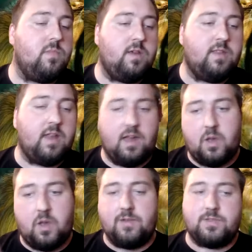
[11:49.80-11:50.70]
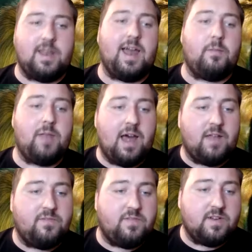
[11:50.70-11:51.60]
and then I go out to
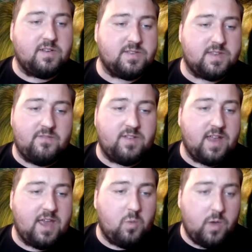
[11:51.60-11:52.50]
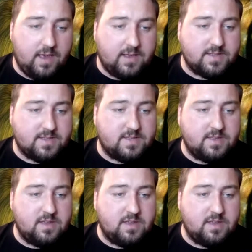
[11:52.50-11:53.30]
Lapland for seven, eight weeks